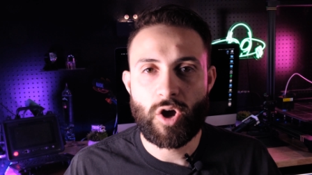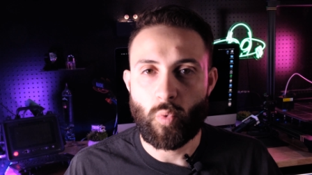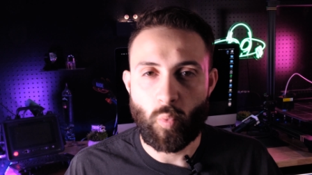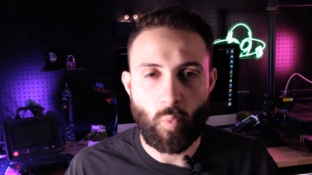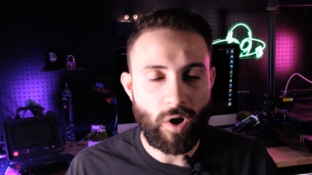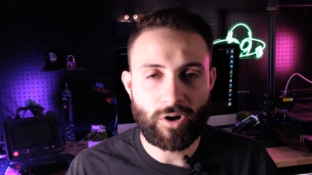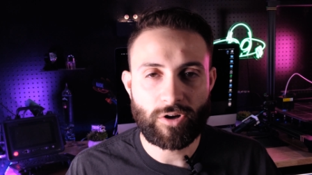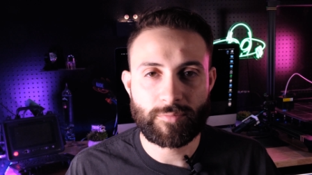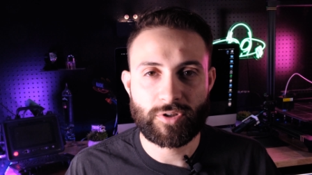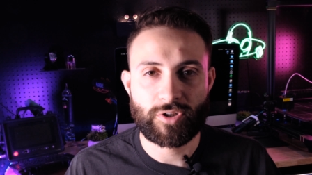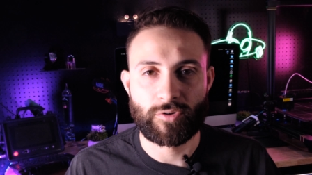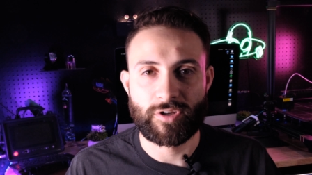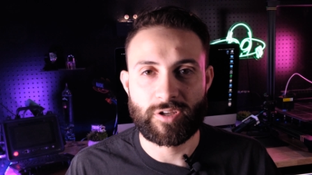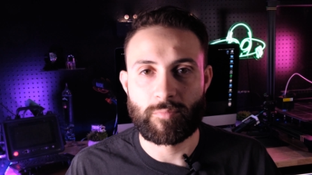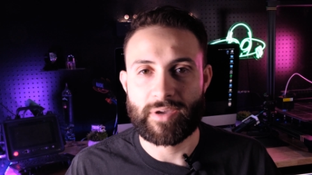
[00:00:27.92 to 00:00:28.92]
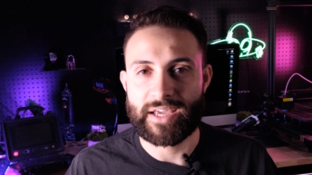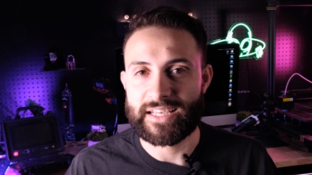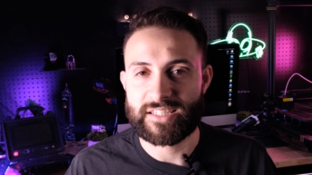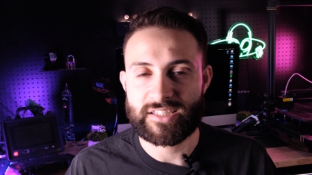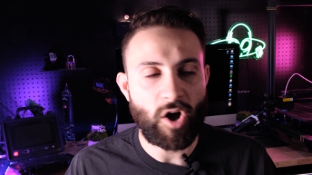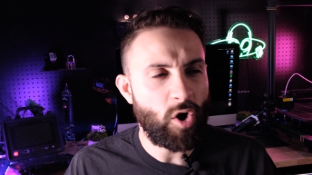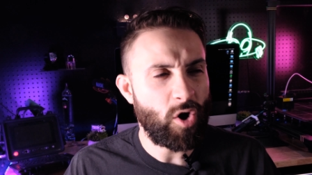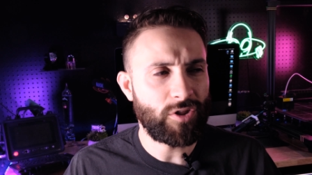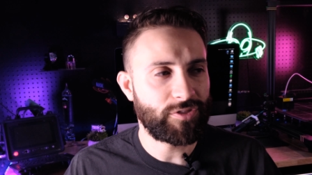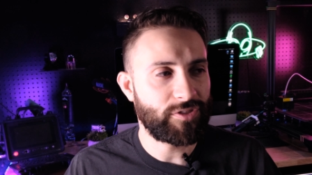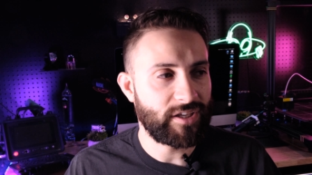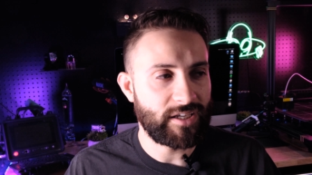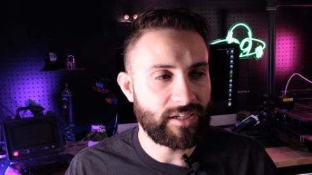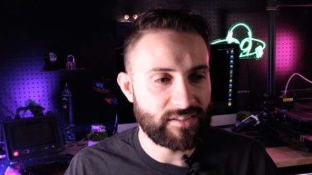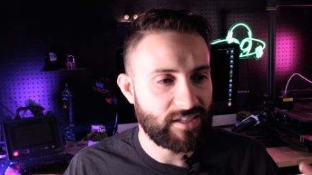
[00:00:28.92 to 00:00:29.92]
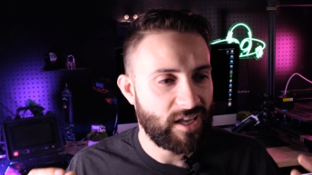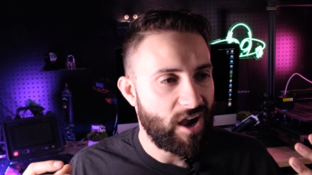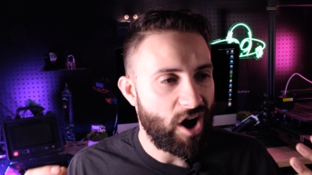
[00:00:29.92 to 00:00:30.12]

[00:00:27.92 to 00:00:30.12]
welcome to Gridbase, all things